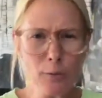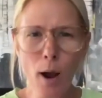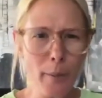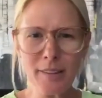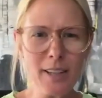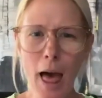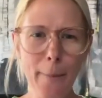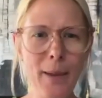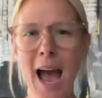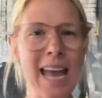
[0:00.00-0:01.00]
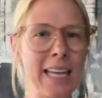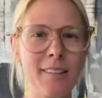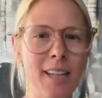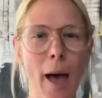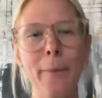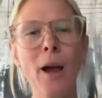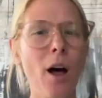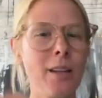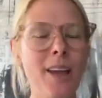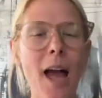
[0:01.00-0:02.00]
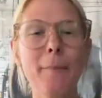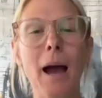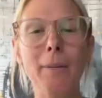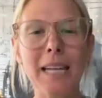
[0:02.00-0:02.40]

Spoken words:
What's wrong with tilapia? I eat tilapia all the time.